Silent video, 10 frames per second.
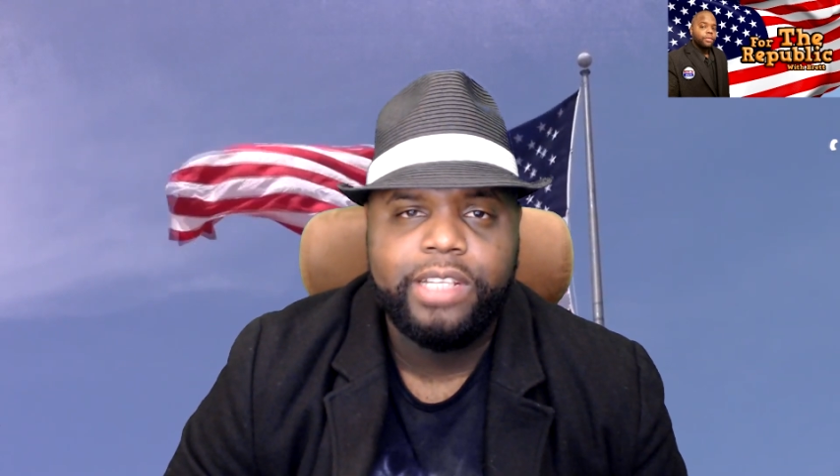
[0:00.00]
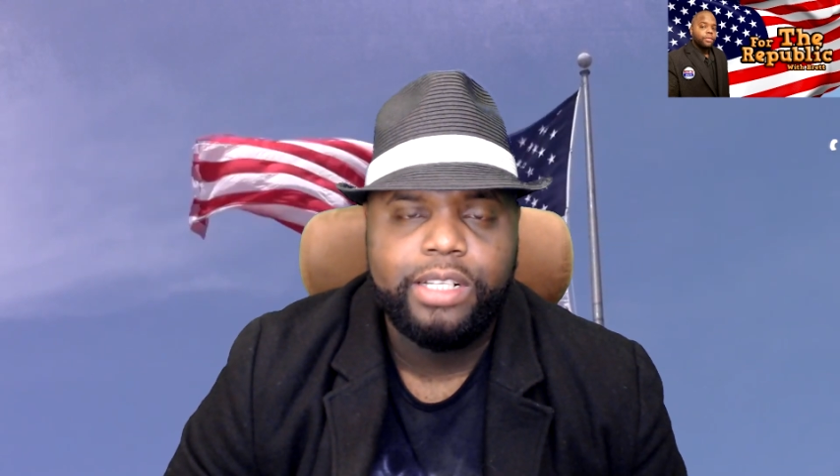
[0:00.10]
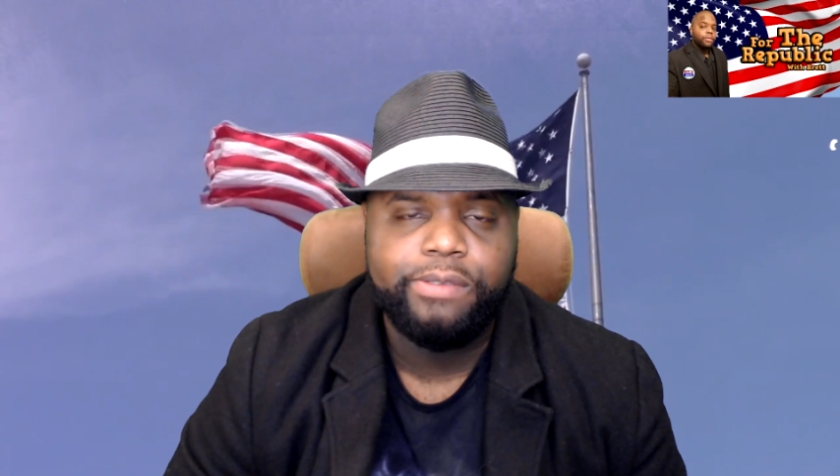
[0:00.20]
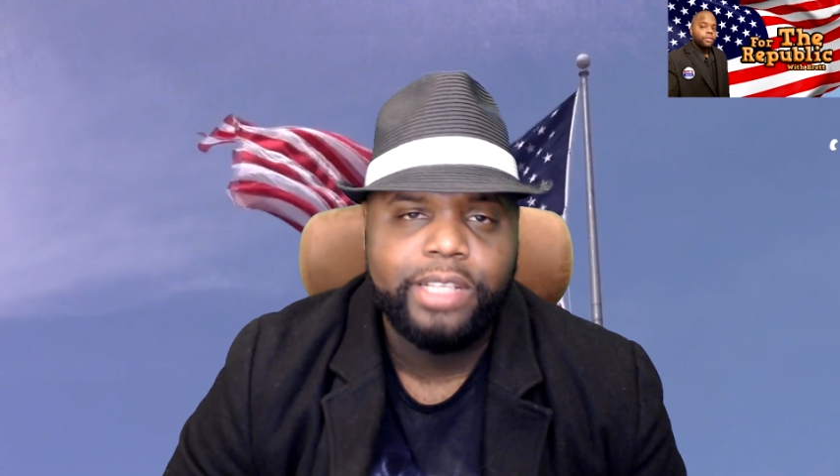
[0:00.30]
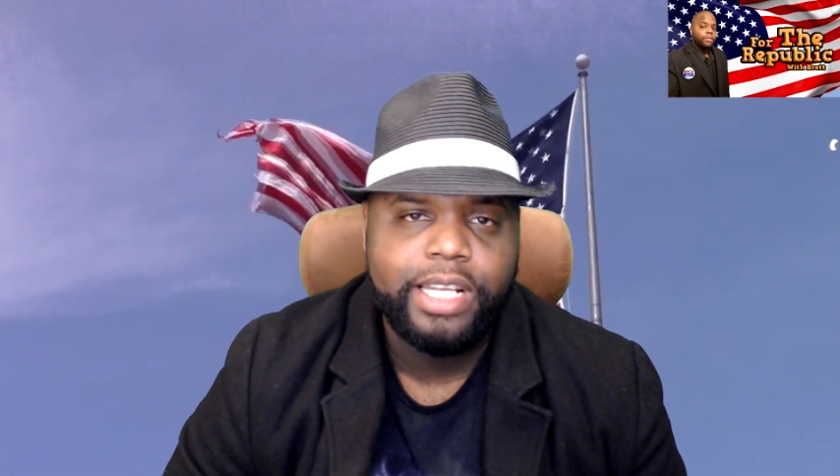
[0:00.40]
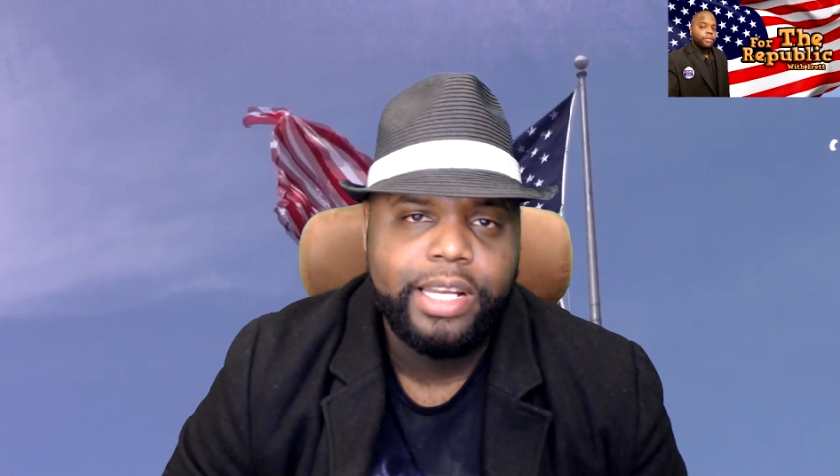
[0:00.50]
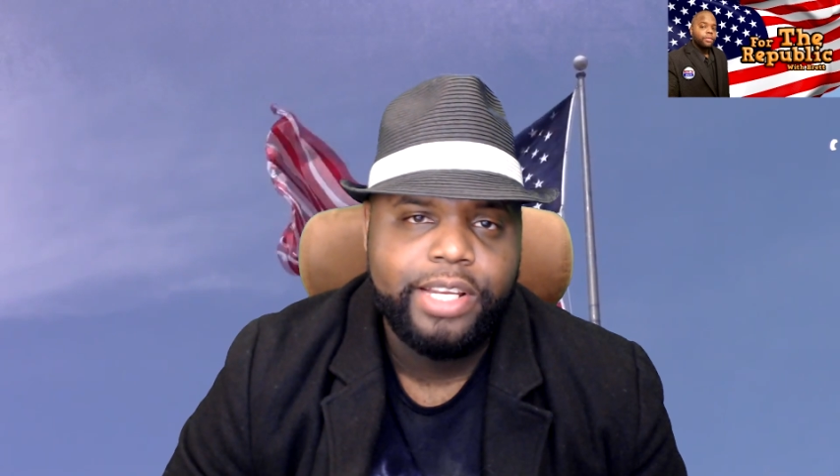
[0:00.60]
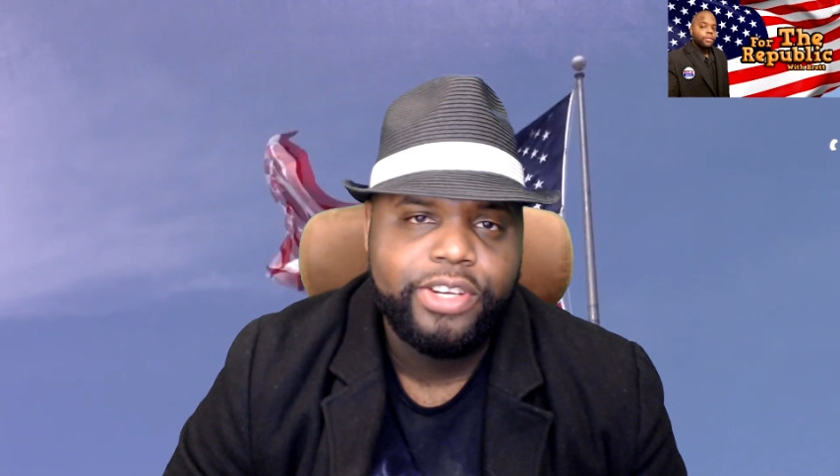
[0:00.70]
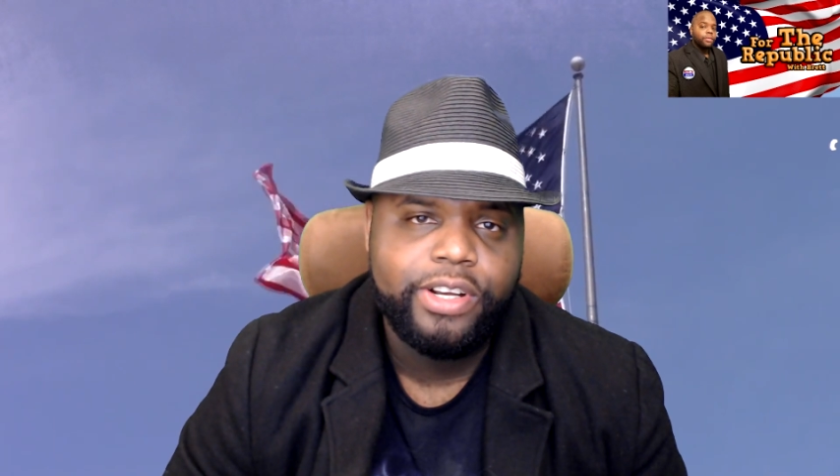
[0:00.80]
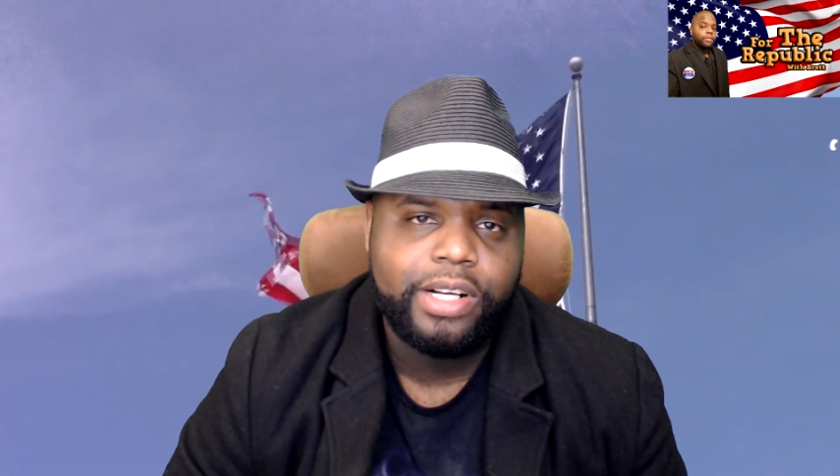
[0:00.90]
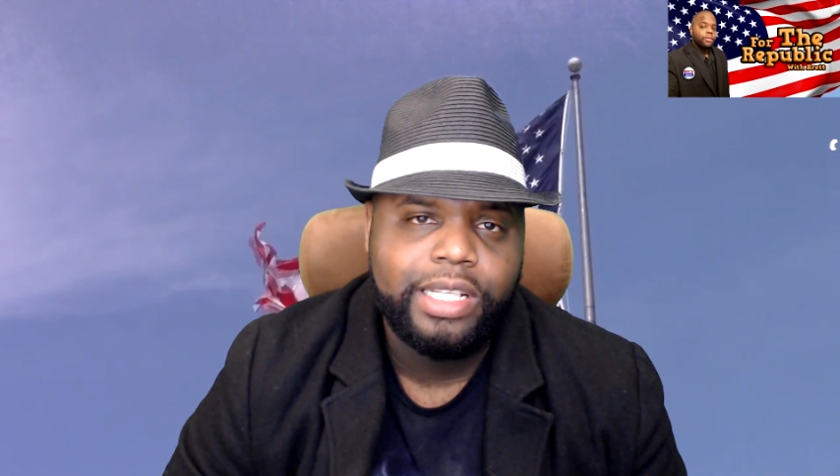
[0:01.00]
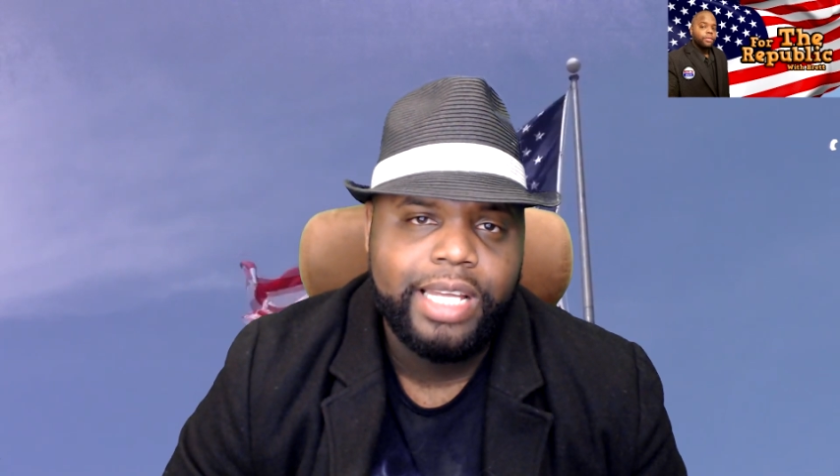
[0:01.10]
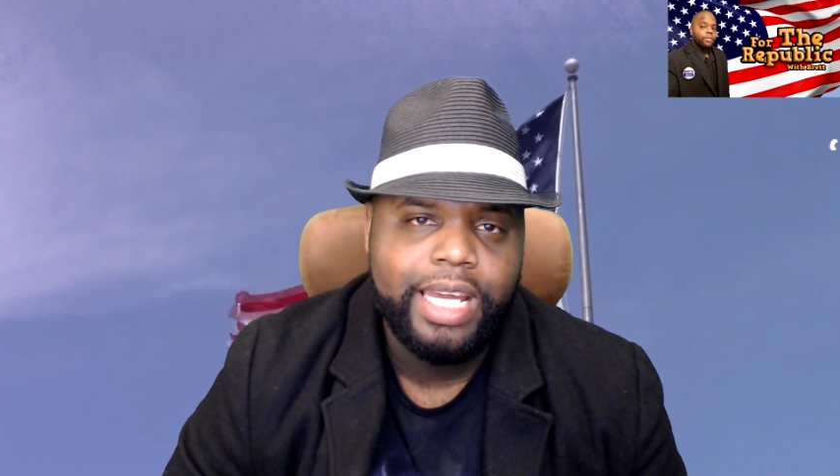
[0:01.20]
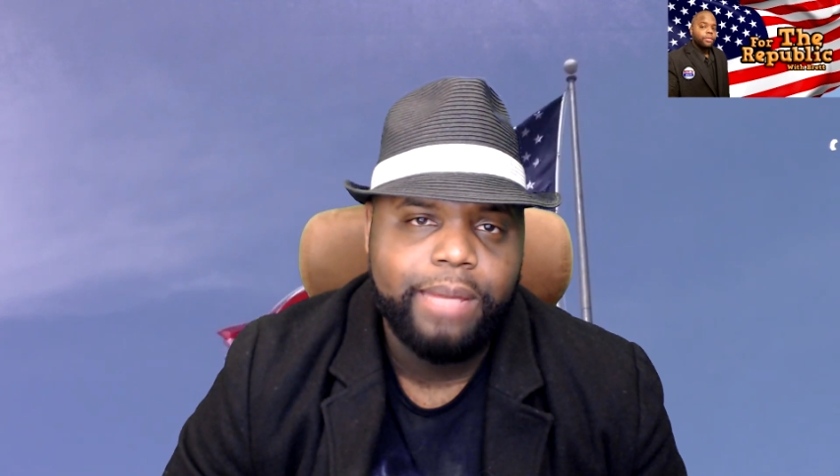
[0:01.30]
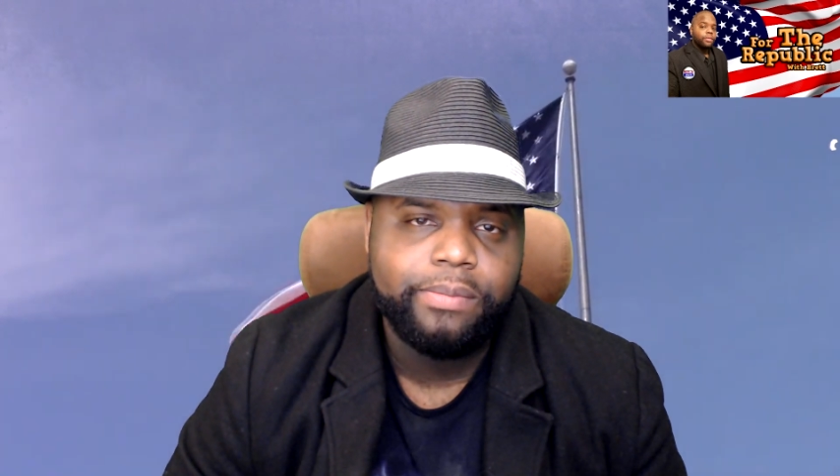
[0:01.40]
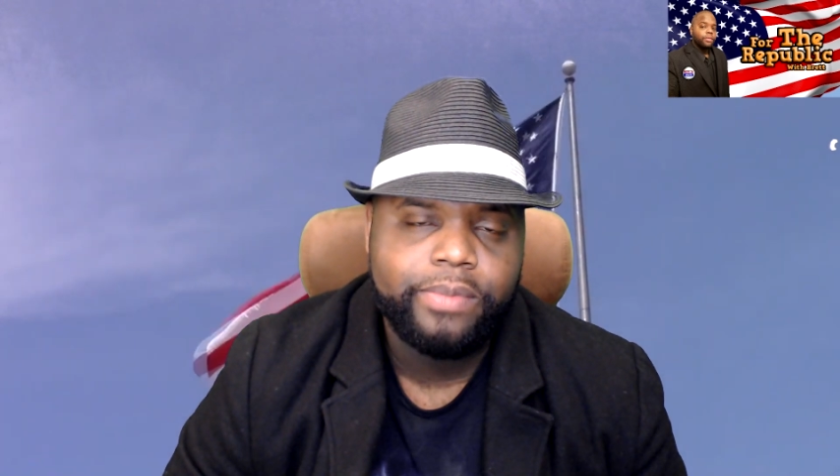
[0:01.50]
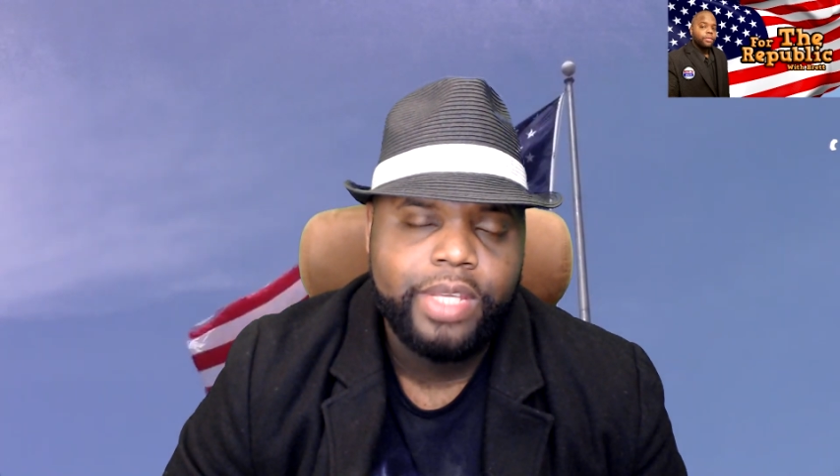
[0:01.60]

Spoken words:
a little validity to your claim.